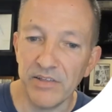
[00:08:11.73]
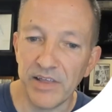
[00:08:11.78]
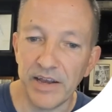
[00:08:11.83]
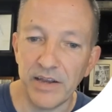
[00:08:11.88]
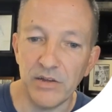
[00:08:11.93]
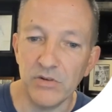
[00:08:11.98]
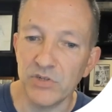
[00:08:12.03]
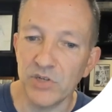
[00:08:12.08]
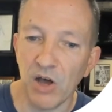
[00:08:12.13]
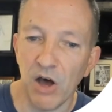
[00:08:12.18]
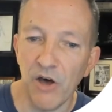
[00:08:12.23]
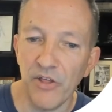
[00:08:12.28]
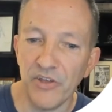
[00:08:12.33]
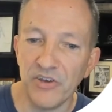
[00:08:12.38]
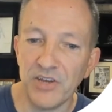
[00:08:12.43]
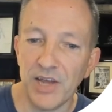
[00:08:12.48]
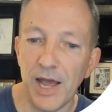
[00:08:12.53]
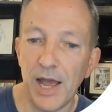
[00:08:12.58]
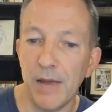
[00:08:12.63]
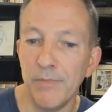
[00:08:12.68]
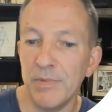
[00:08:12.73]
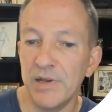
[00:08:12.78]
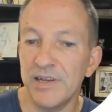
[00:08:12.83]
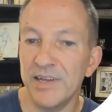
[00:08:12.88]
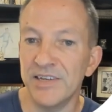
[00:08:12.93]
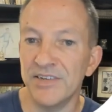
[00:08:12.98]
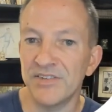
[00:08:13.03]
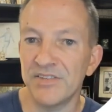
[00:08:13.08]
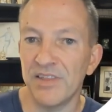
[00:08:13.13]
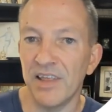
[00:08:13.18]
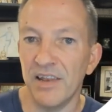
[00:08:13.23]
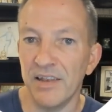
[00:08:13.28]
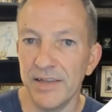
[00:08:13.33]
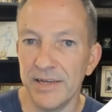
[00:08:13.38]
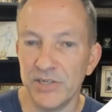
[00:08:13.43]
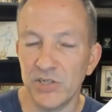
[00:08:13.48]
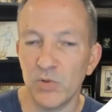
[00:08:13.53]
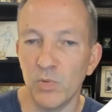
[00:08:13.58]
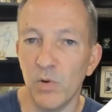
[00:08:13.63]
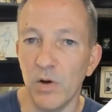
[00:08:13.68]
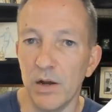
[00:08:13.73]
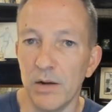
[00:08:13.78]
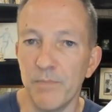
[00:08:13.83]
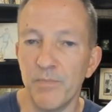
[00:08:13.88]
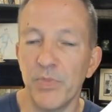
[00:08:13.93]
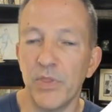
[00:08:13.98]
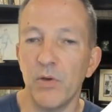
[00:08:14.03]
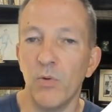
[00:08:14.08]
that I use all the time is the list one.